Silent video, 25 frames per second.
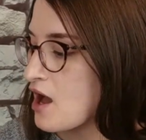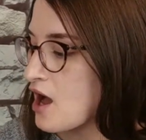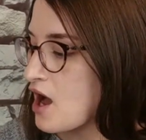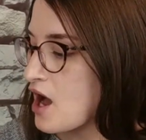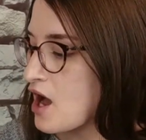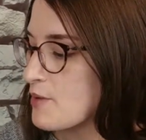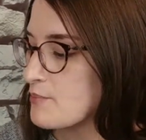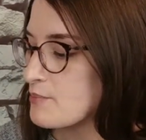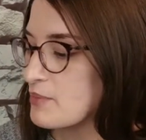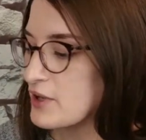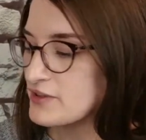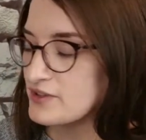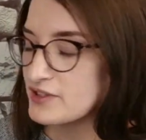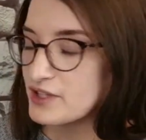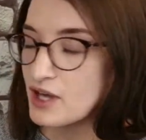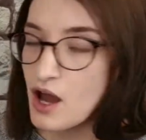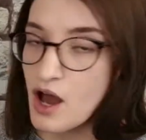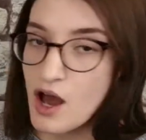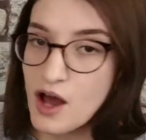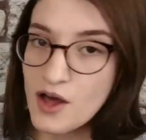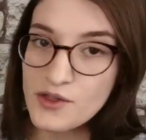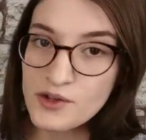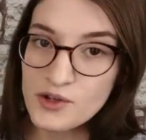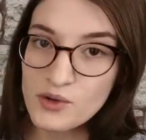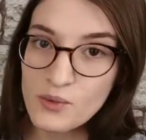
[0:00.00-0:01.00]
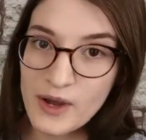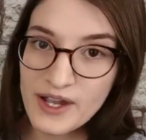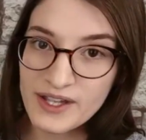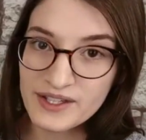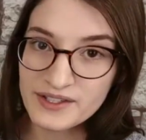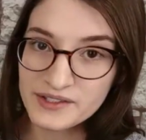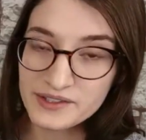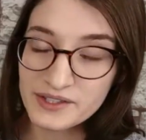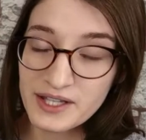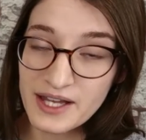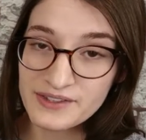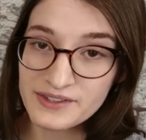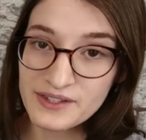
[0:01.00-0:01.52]
Um, but the other way
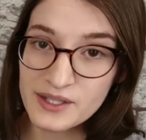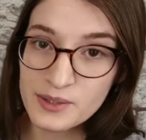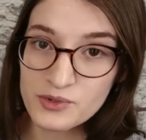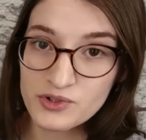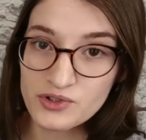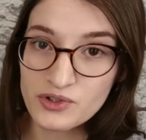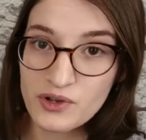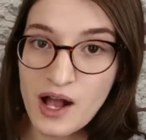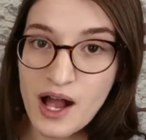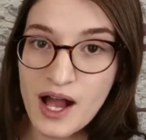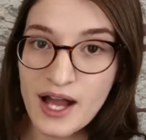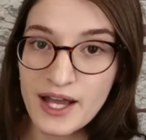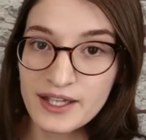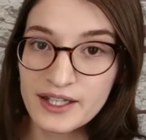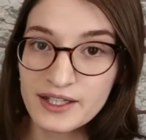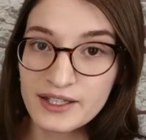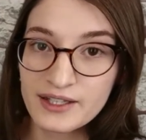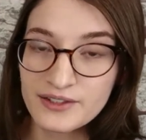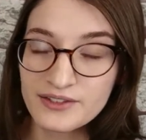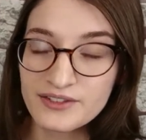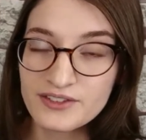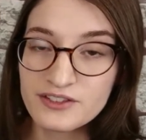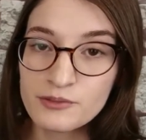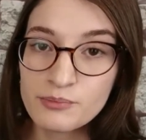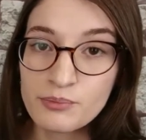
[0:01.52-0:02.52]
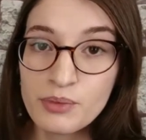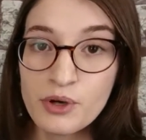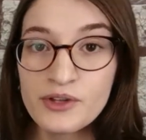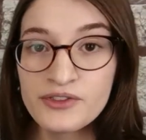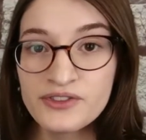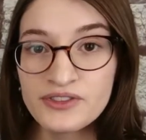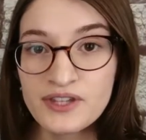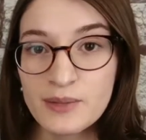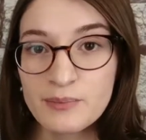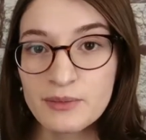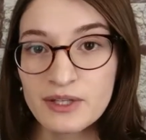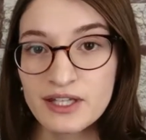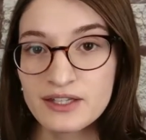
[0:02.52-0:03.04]
to let them dry is to
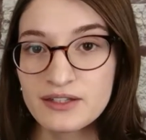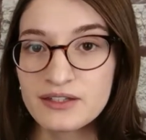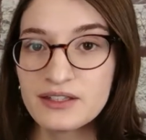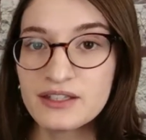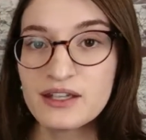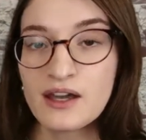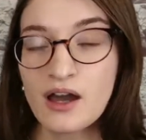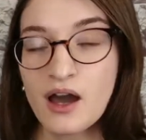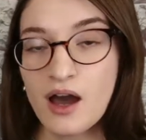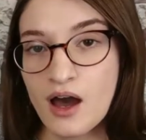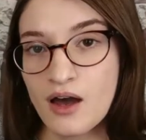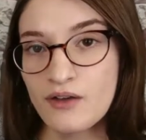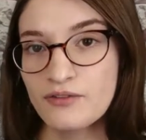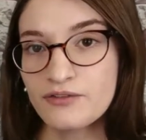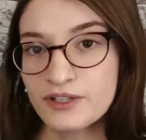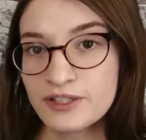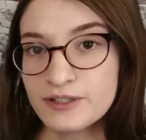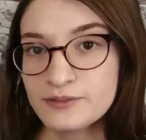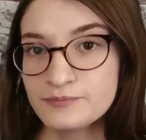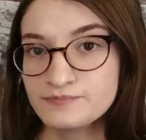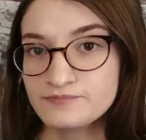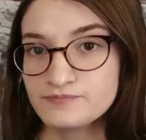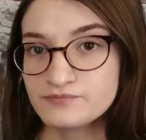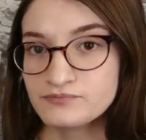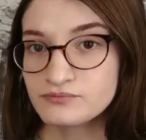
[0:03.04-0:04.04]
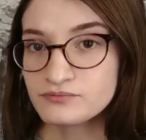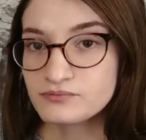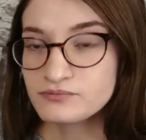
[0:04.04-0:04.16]
put them in the oven